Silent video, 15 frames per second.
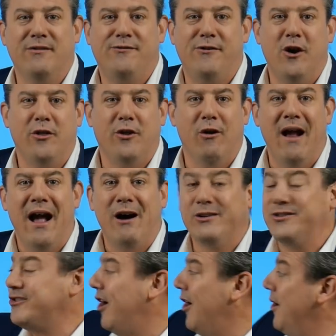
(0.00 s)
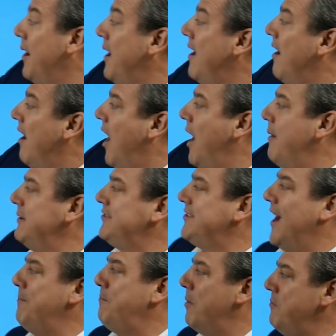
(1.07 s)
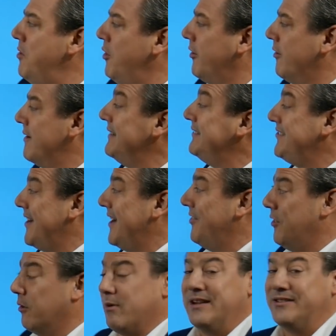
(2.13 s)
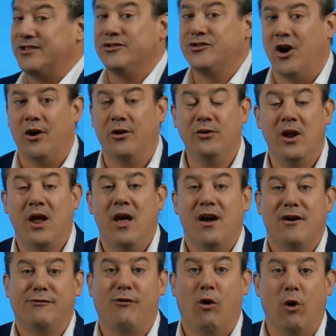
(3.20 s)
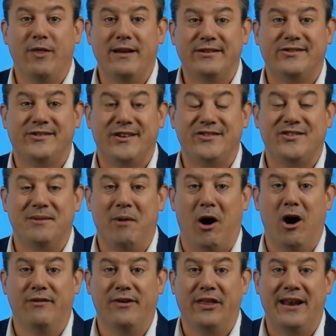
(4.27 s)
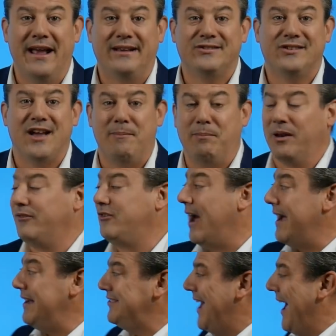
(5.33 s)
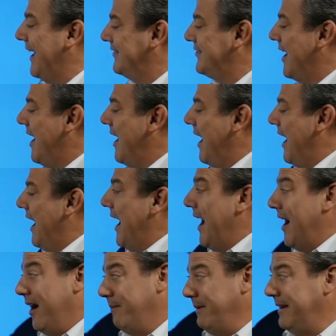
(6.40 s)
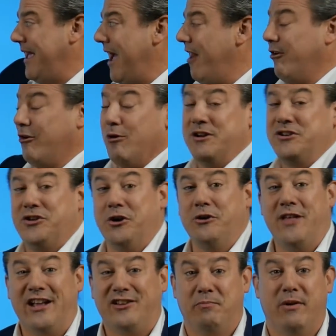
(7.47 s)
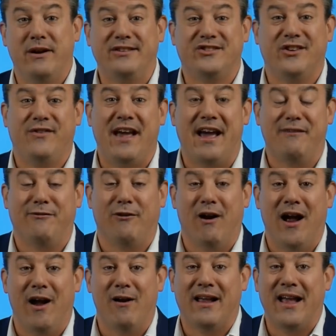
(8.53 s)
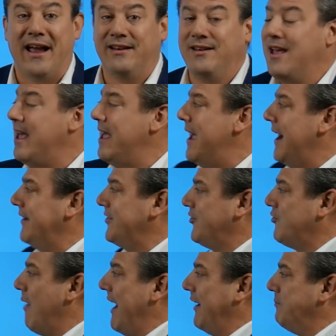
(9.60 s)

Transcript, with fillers: further out. So I would say Bermuda is in the risk zone for this system over the next couple of days as I mean, category two, that's pretty severe for a hurricane as it tracks